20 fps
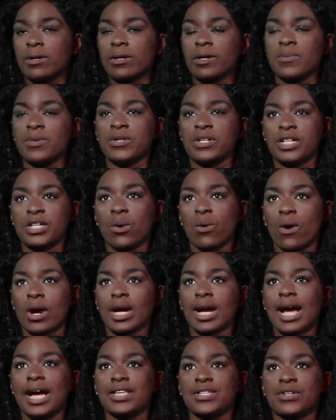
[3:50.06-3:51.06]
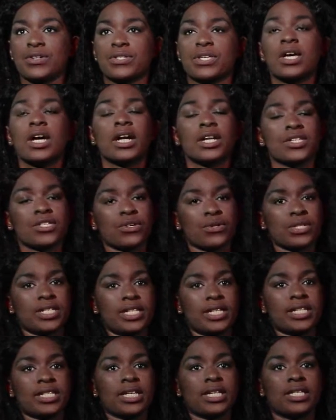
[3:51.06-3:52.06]
community organizers, concerned
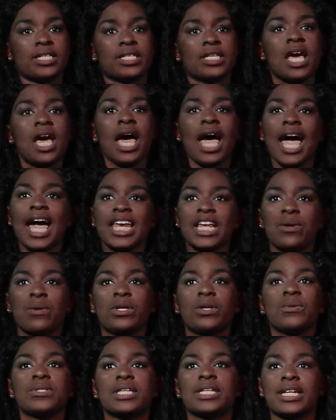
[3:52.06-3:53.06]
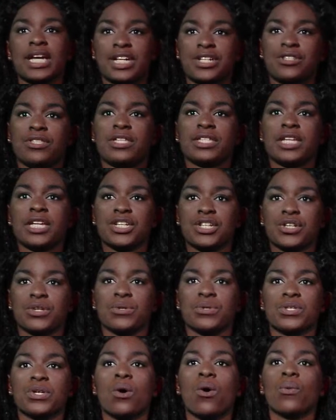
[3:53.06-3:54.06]
citizens, anyone who's engaged in these
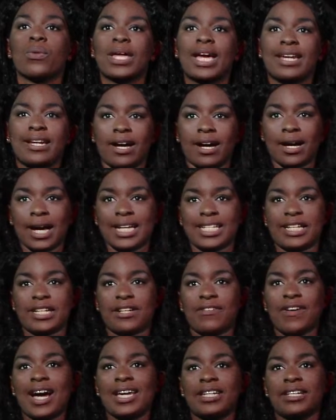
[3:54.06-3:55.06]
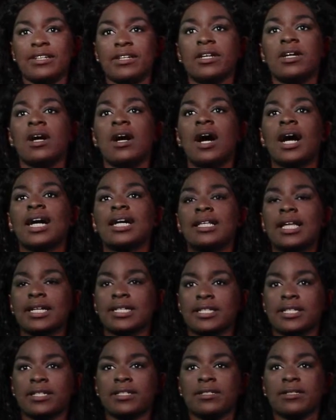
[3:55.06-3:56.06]
issues only identified and
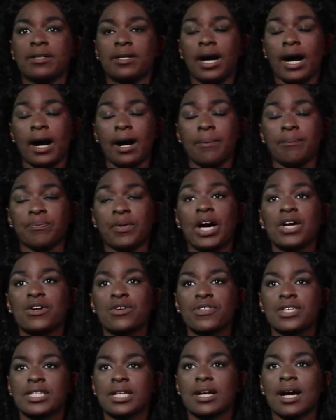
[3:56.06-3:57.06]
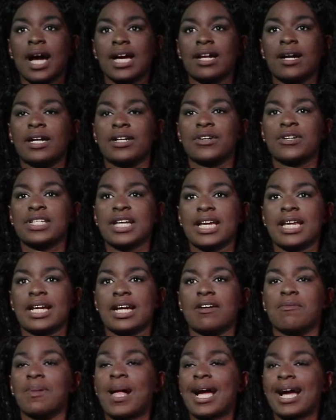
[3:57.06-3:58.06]
collected under this understanding
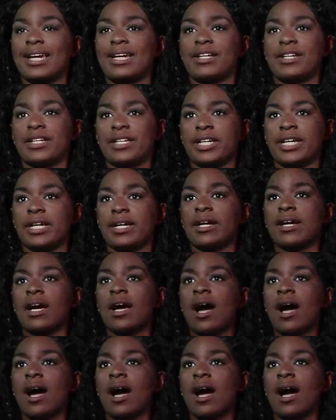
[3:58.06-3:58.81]
of Black identity.